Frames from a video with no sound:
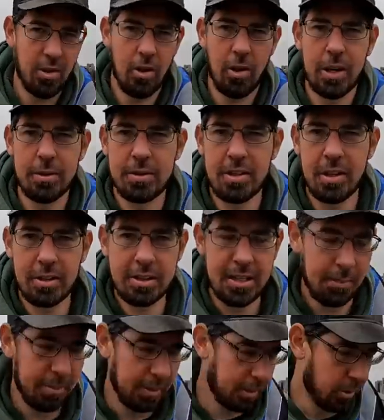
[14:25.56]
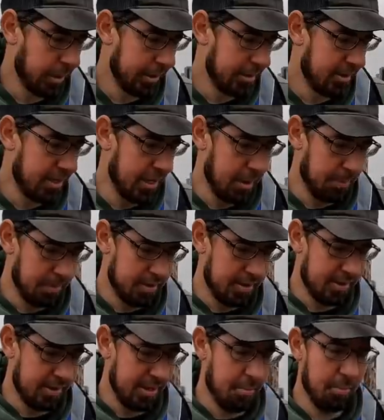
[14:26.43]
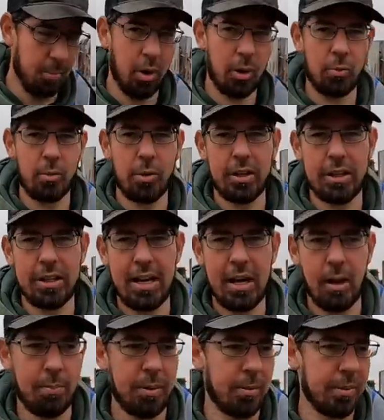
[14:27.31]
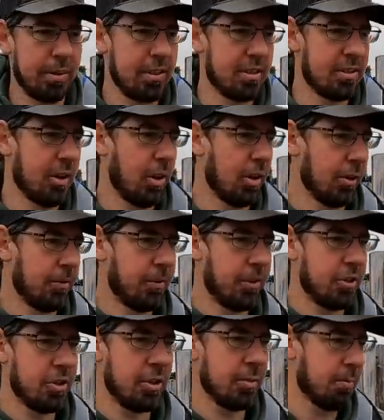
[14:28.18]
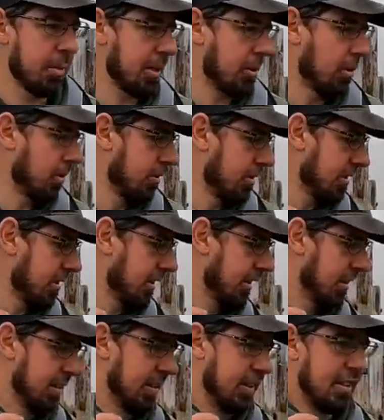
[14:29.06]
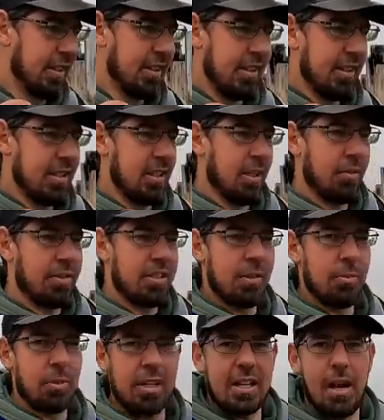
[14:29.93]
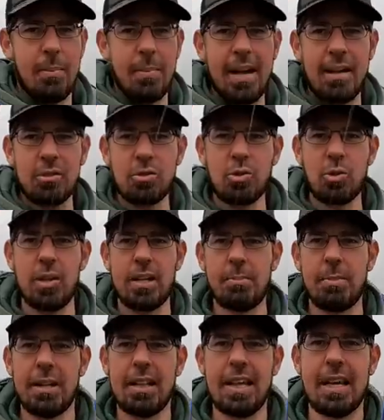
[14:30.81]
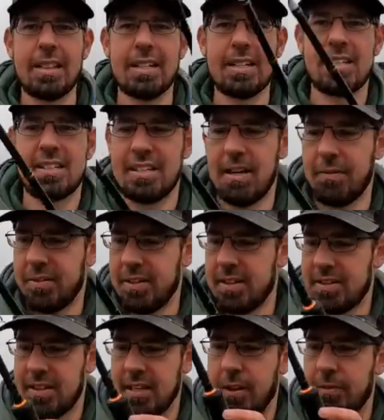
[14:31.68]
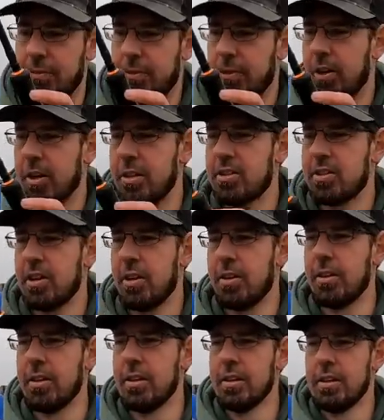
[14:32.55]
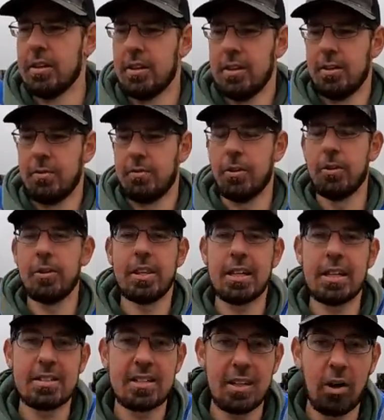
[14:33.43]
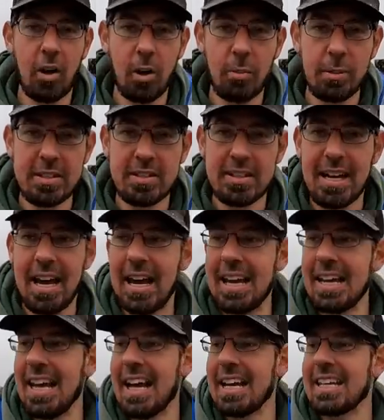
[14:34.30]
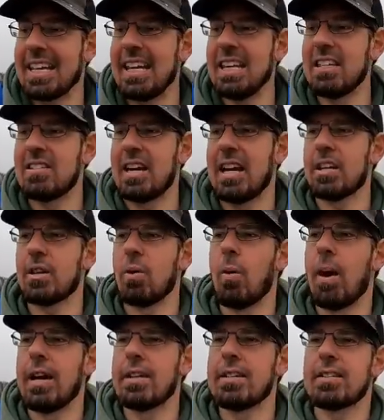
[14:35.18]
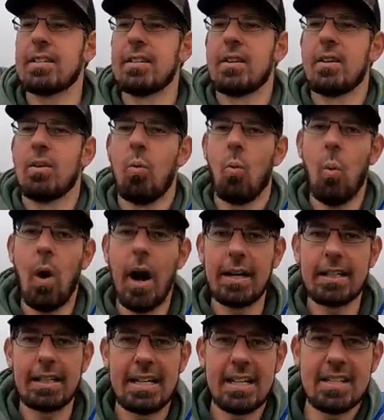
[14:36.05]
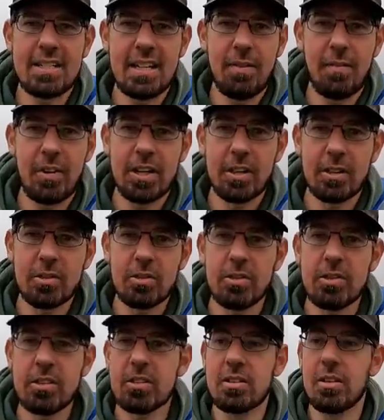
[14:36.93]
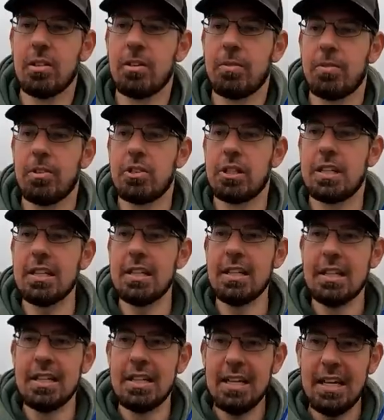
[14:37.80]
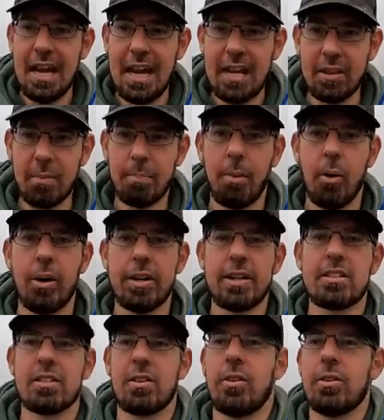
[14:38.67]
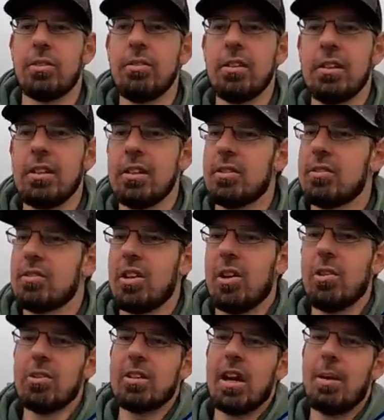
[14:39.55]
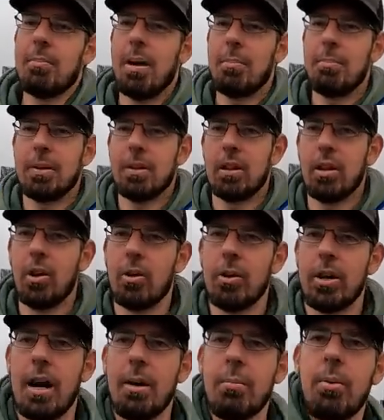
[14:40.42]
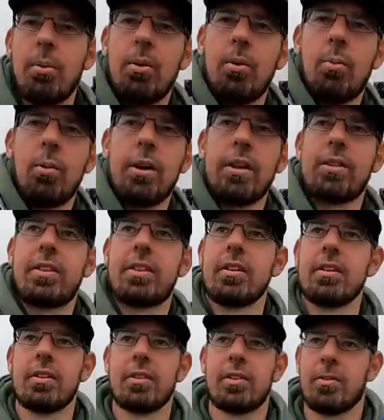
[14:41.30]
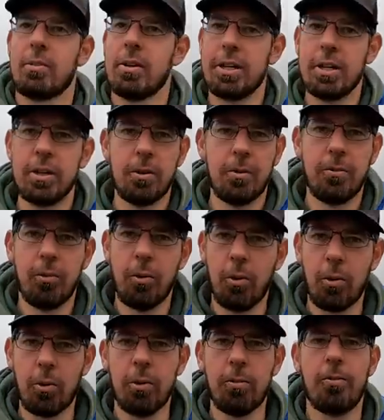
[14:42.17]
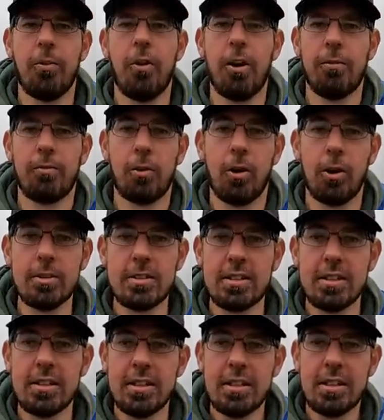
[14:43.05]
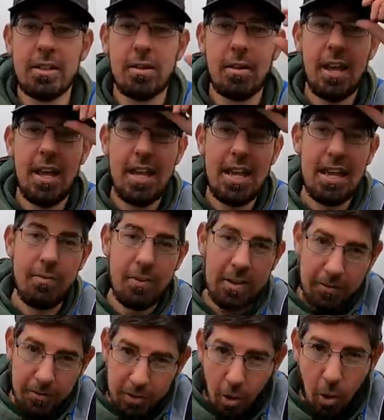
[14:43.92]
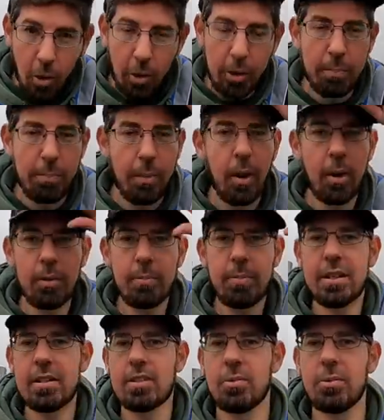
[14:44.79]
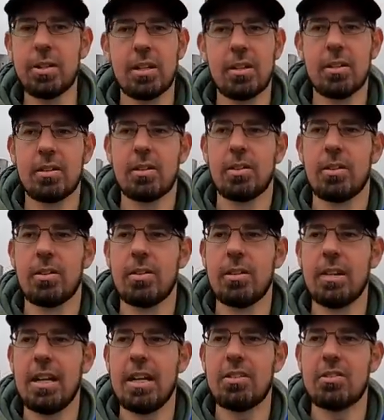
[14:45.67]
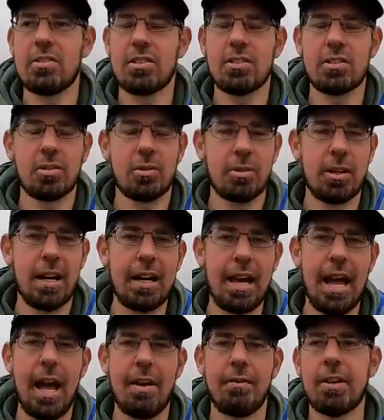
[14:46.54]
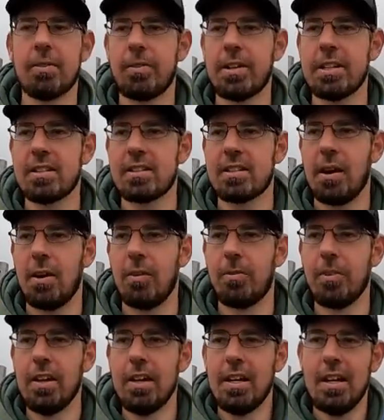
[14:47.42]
All right, so a couple of quick tips that might really help you with this style of fishing because you obviously want to come out and try and emulate this stuff yourself, right? So a few things that I would say are key takeaways. One is if you're going to do this style of fishing and the bite is on, don't come up and load up with three or four or five rods even if you're on a boat, because all you're going to do is just create havoc for yourself.